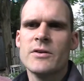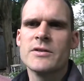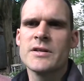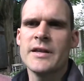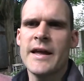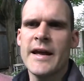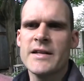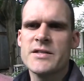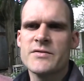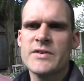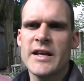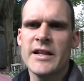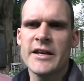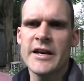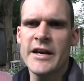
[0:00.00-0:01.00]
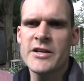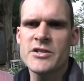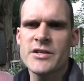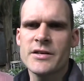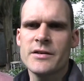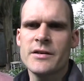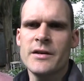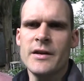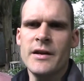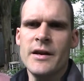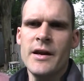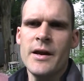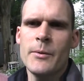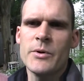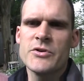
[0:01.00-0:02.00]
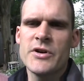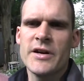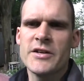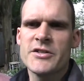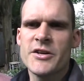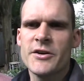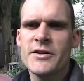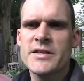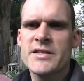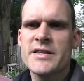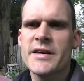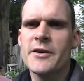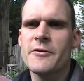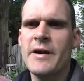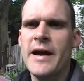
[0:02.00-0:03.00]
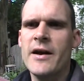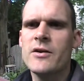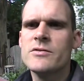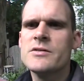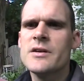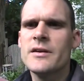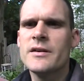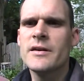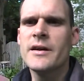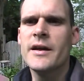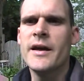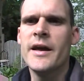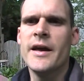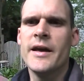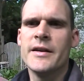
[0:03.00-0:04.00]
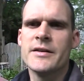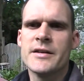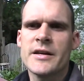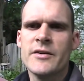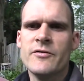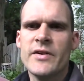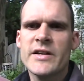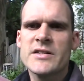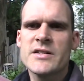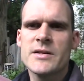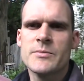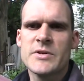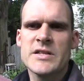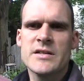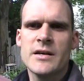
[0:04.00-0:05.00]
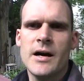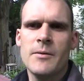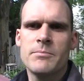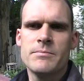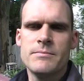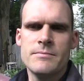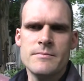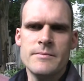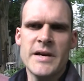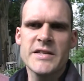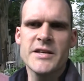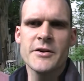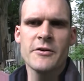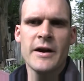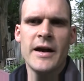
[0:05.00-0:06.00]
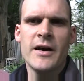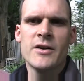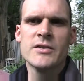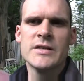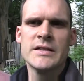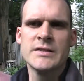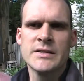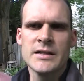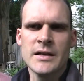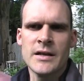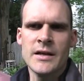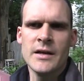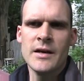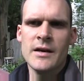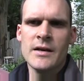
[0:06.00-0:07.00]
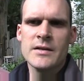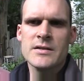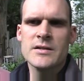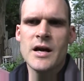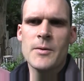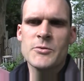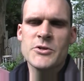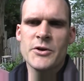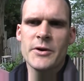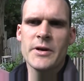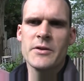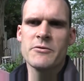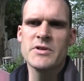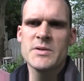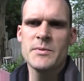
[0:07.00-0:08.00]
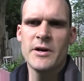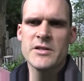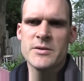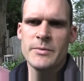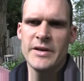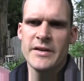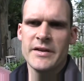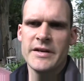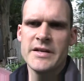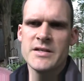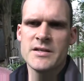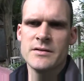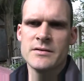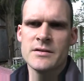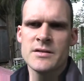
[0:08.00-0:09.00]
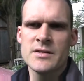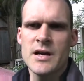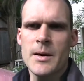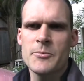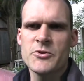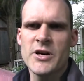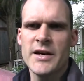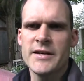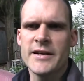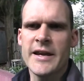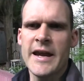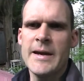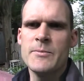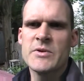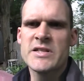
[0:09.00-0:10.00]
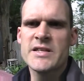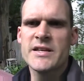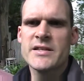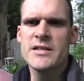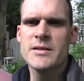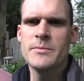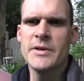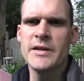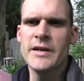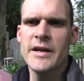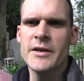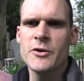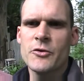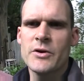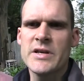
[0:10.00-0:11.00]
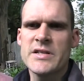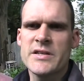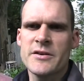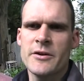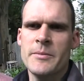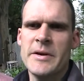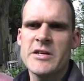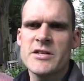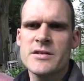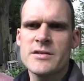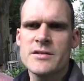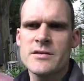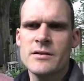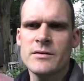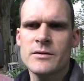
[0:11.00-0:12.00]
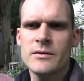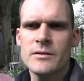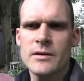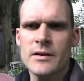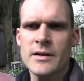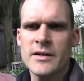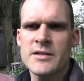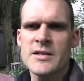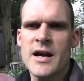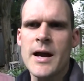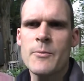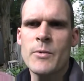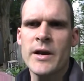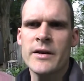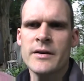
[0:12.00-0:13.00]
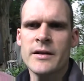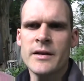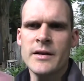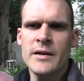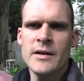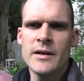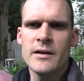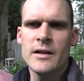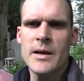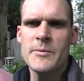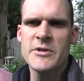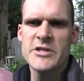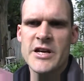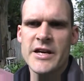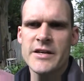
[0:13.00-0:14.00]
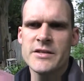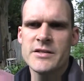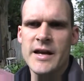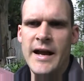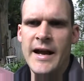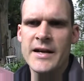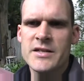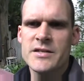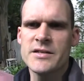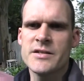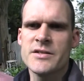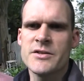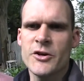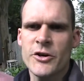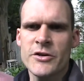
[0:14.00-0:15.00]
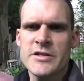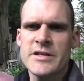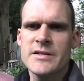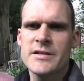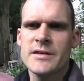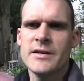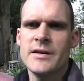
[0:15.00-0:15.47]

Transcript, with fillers: to the heads of delegation. We're trying to turn this thing around and convince them to stop messing around and stop shirking the responsibilities and stop trying to game the system and increase their emissions at a time when climate change action is urgent,